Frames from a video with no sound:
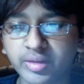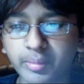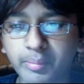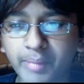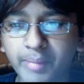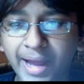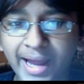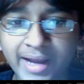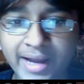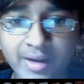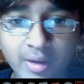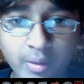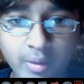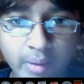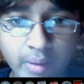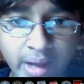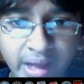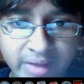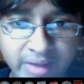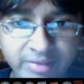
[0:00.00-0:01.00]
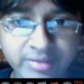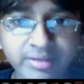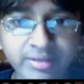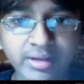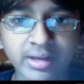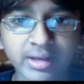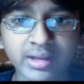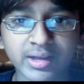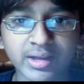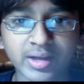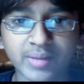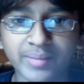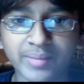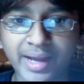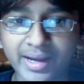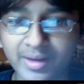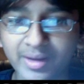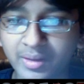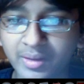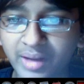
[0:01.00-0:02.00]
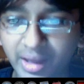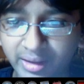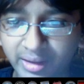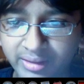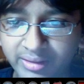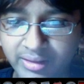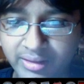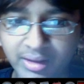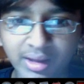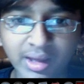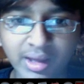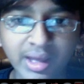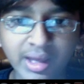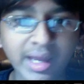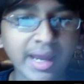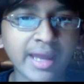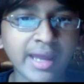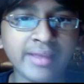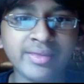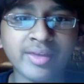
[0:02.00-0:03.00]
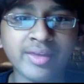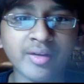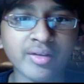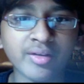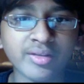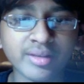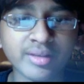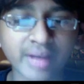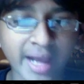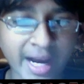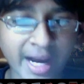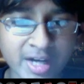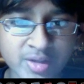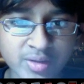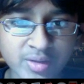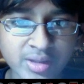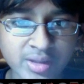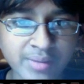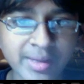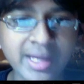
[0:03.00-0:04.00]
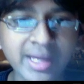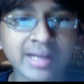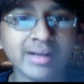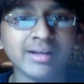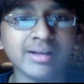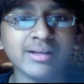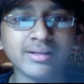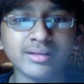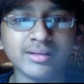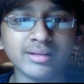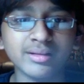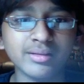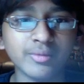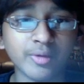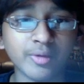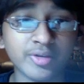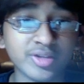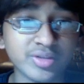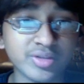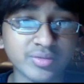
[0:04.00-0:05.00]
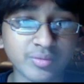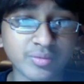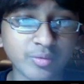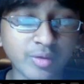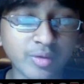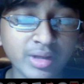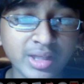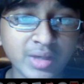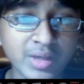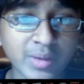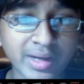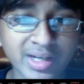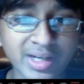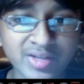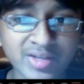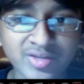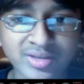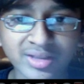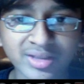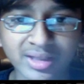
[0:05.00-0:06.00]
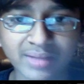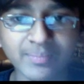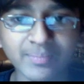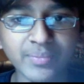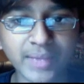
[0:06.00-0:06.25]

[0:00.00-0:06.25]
Mac OS. Click on Mac OS, and there's the actual command, which is really quite interesting.